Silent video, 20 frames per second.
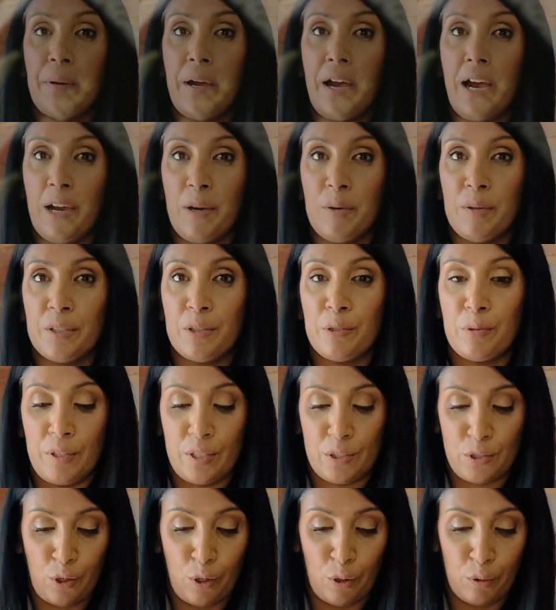power through
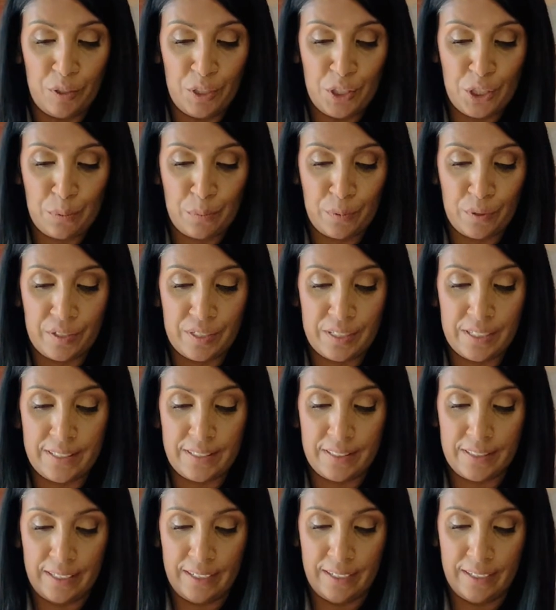His Holy Spirit
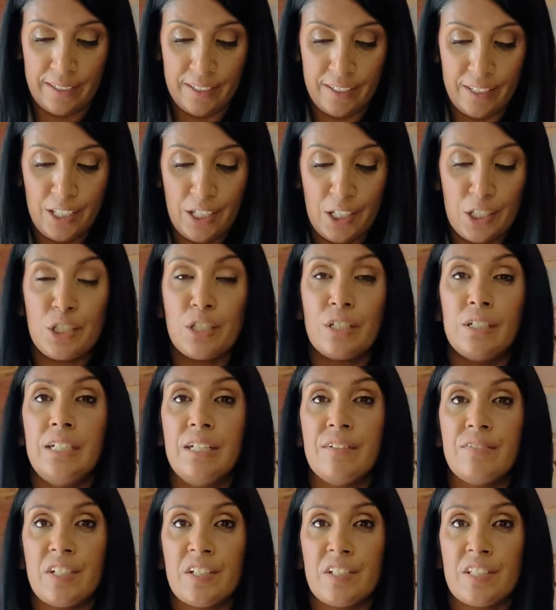is there to
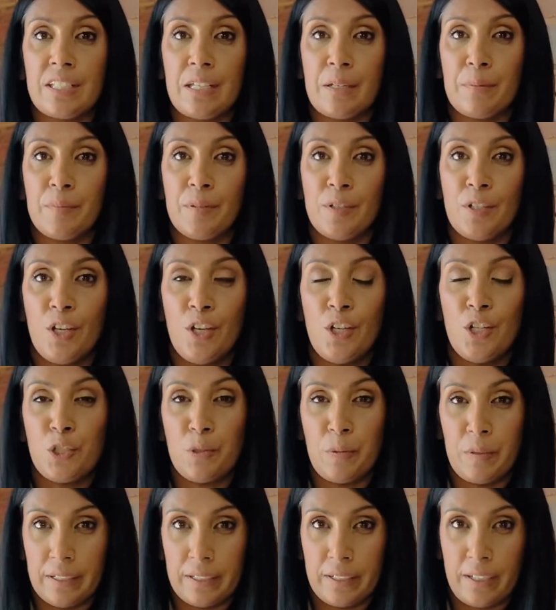lift us up,
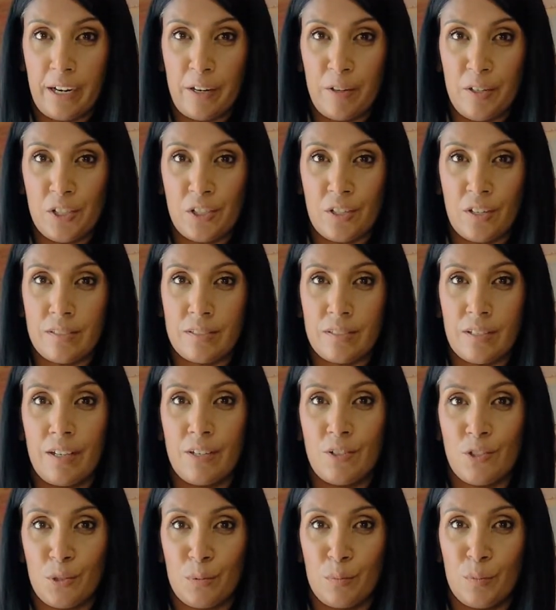to encourage us,
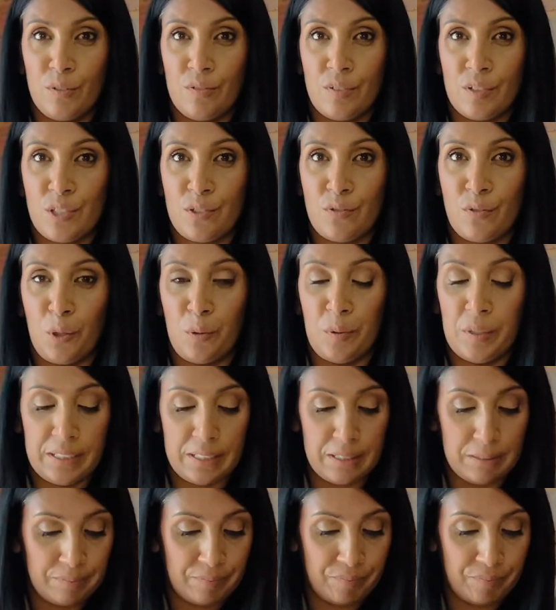and to move us forward.